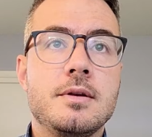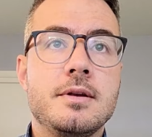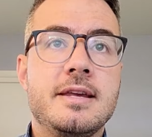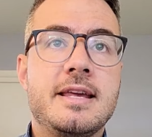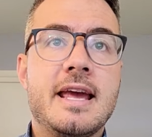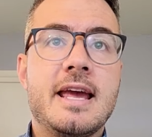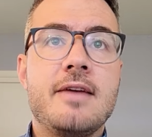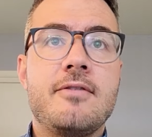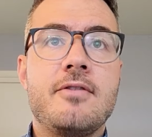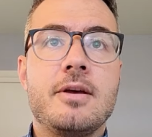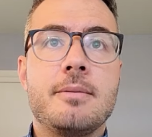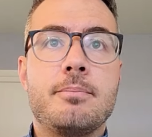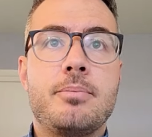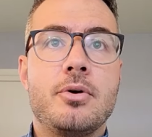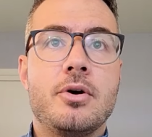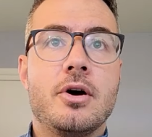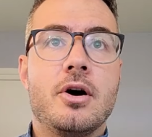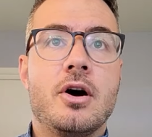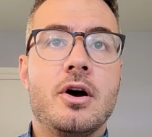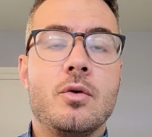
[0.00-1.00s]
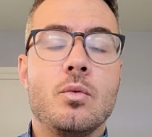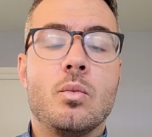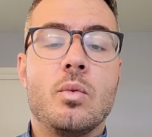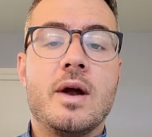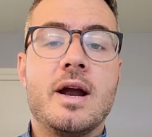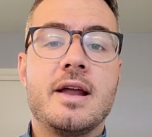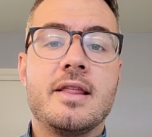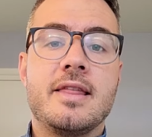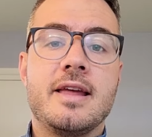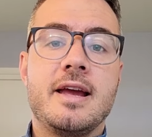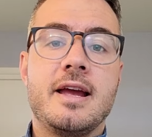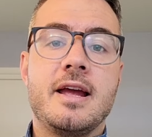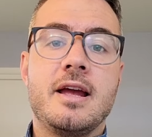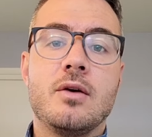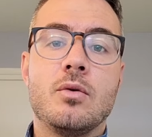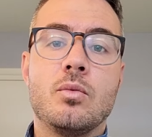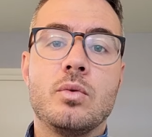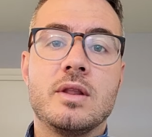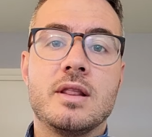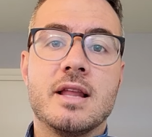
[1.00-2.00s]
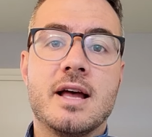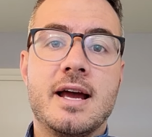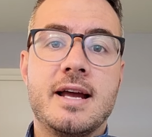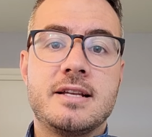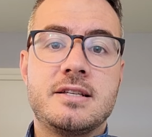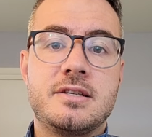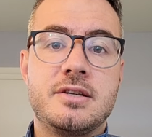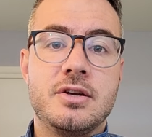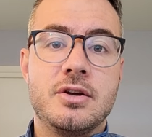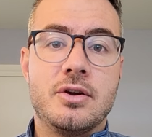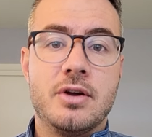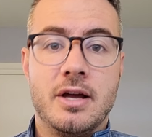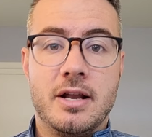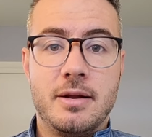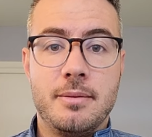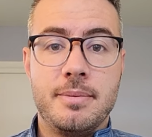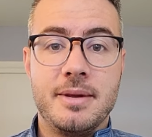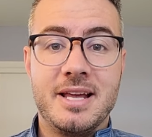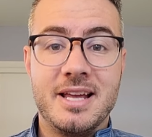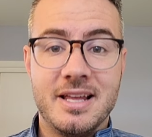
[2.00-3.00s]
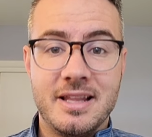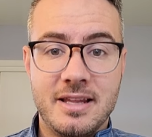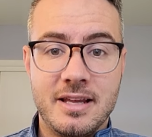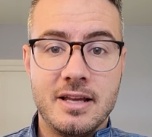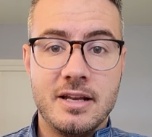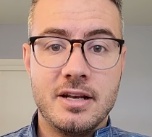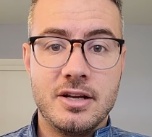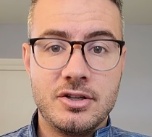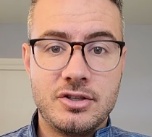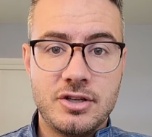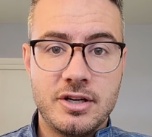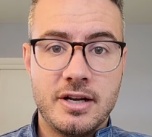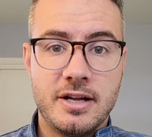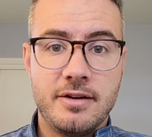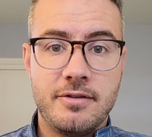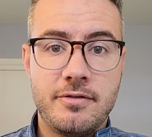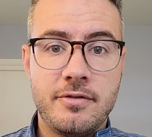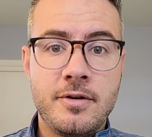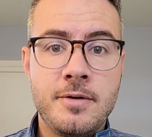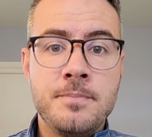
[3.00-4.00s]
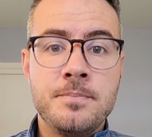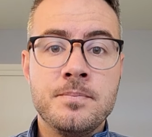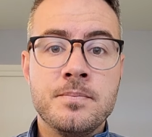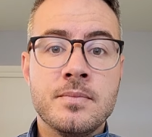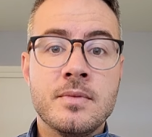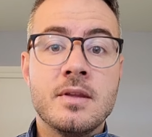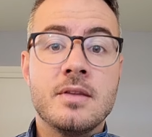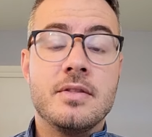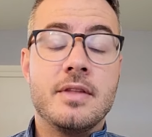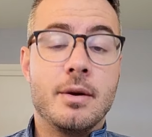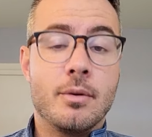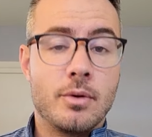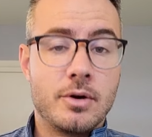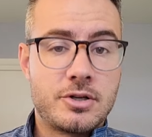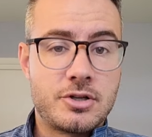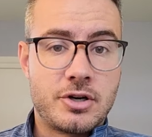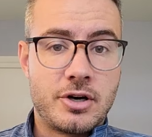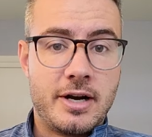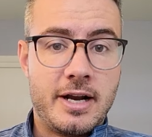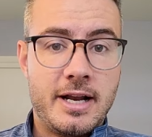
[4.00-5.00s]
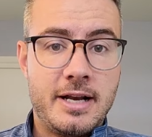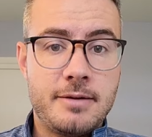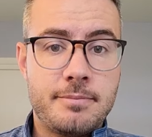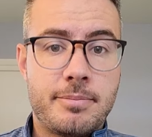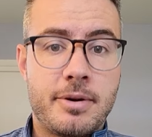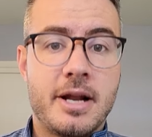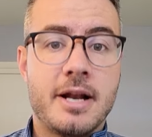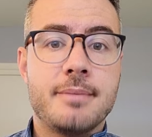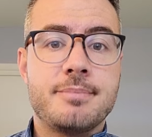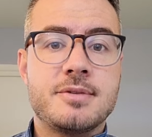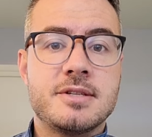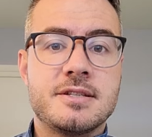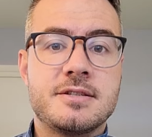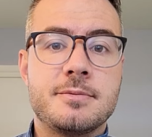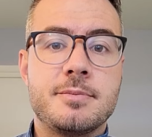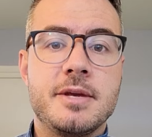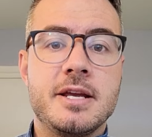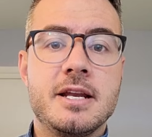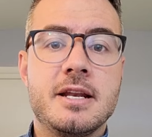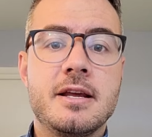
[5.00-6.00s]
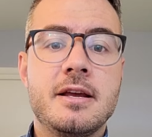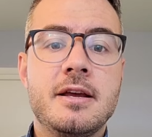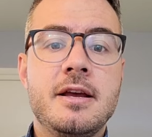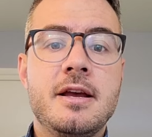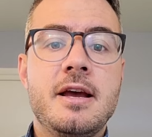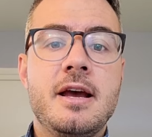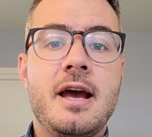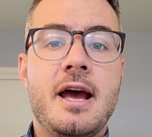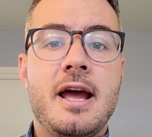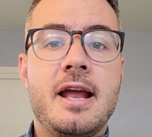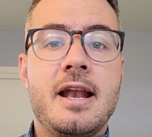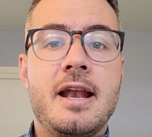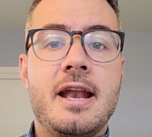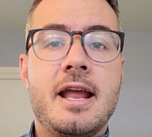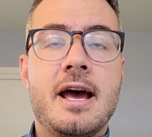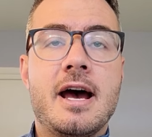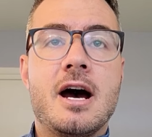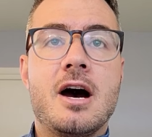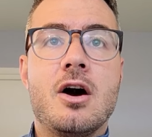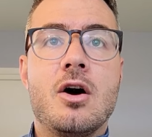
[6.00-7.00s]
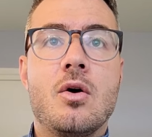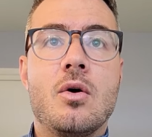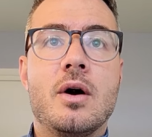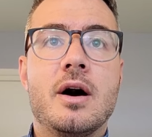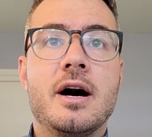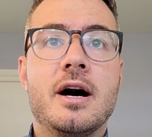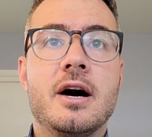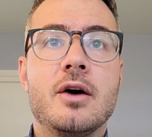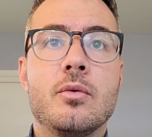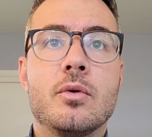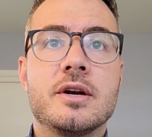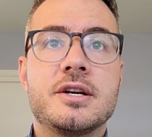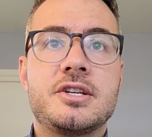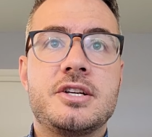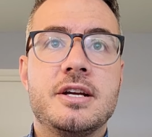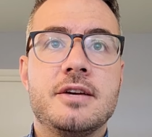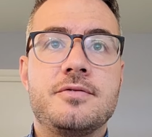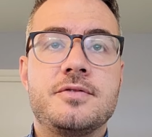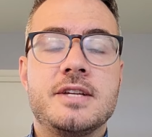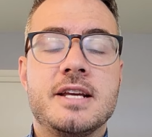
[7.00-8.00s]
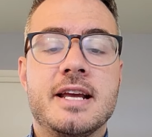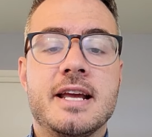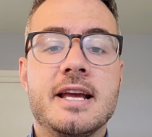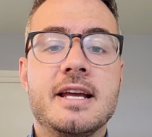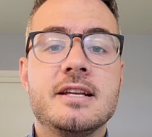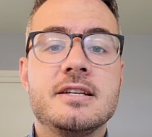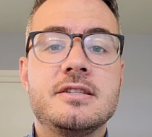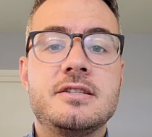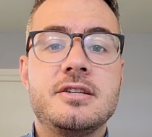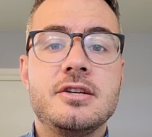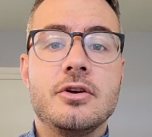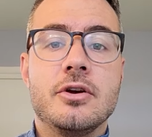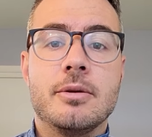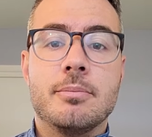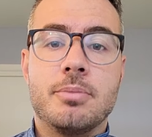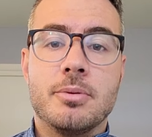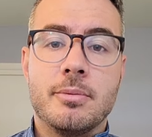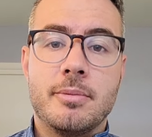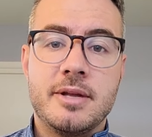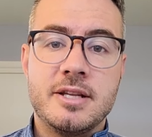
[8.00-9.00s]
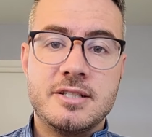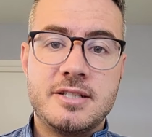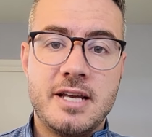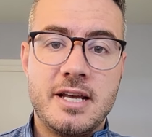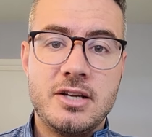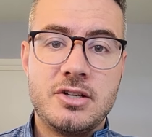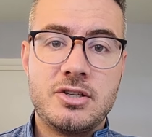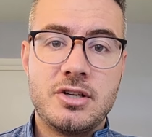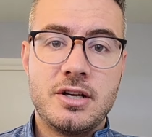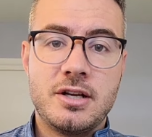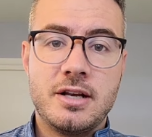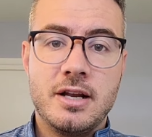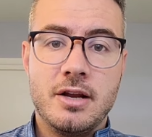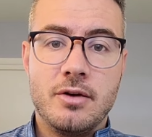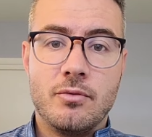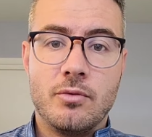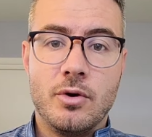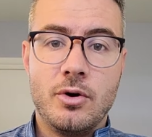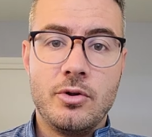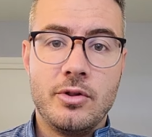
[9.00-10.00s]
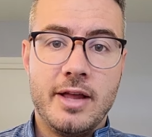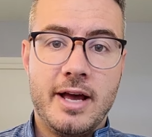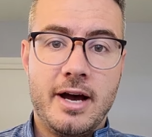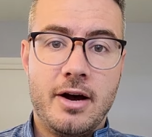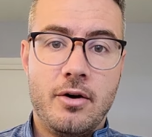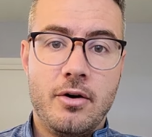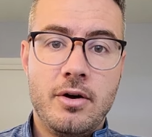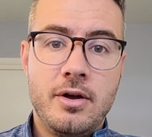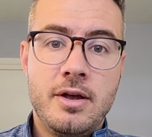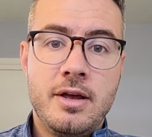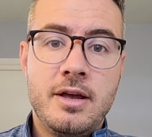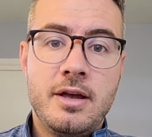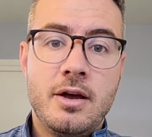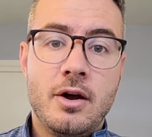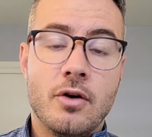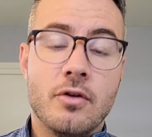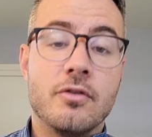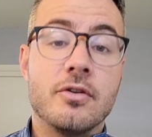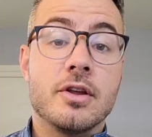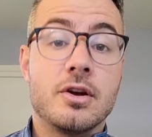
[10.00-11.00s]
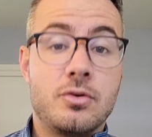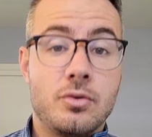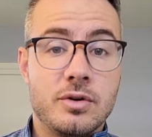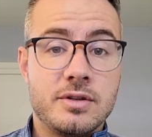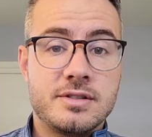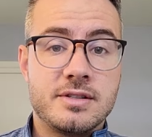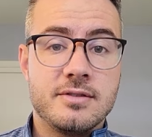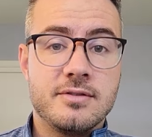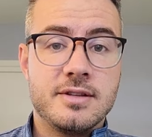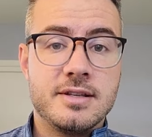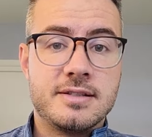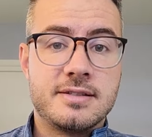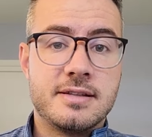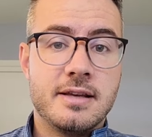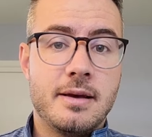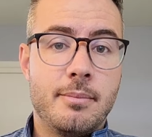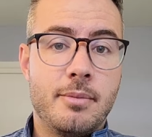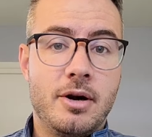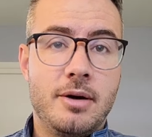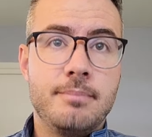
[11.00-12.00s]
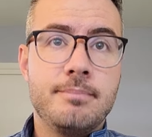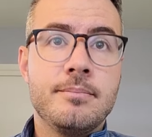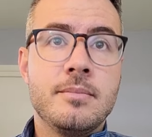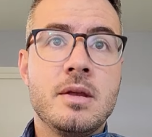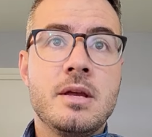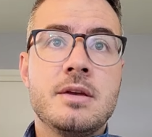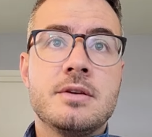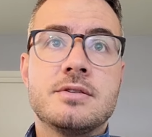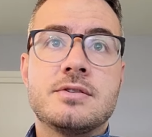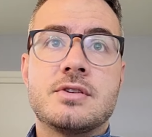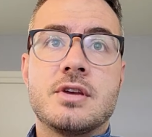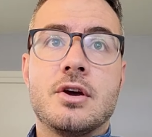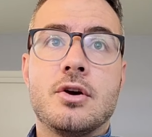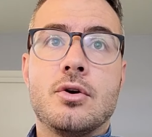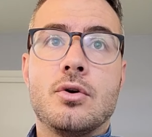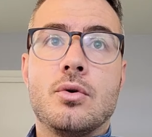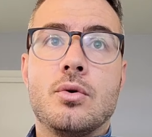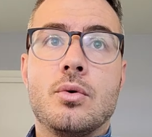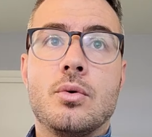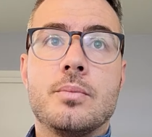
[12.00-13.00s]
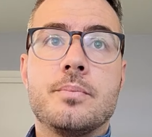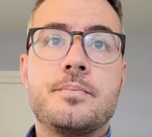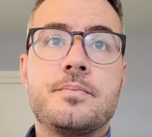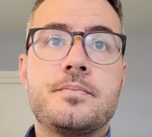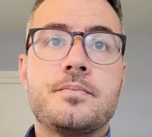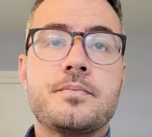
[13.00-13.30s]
gave input on where they would like to kind of begin the initiative. They were trained, brought up to speed, and now we're shifting into implementation and rollout over the course of this summer. So,